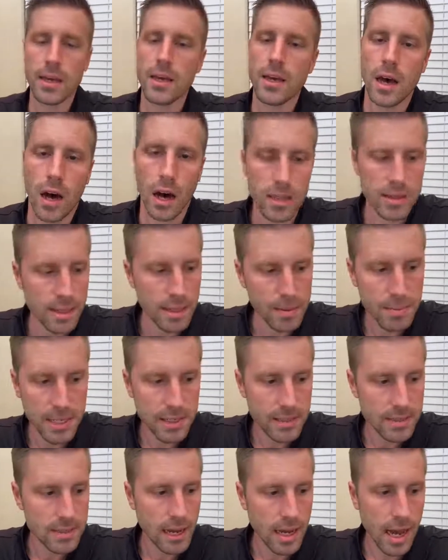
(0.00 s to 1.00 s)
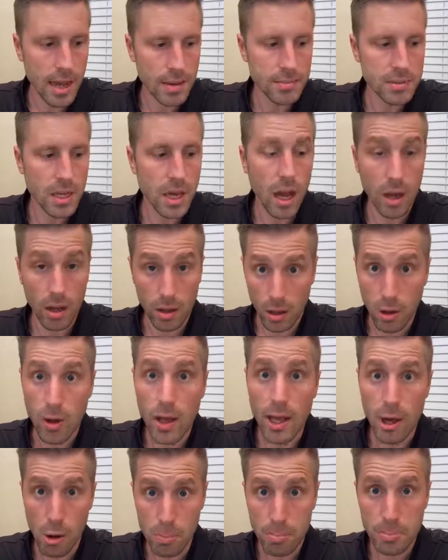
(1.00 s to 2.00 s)
unlimited times. I'll
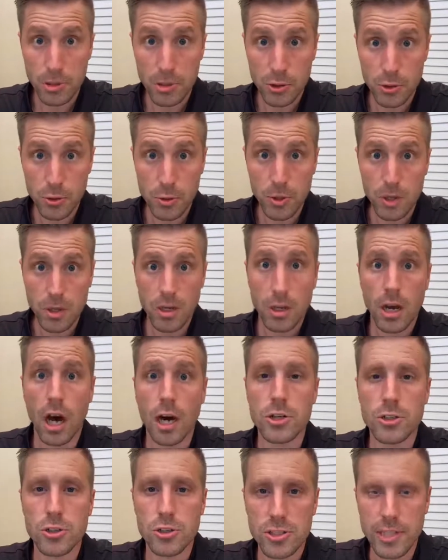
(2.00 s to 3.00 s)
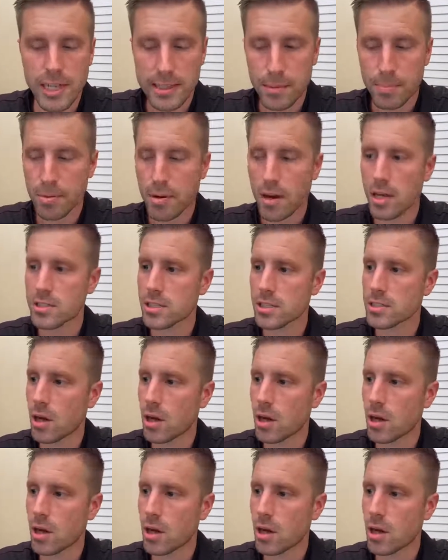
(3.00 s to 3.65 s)
help you understand the process.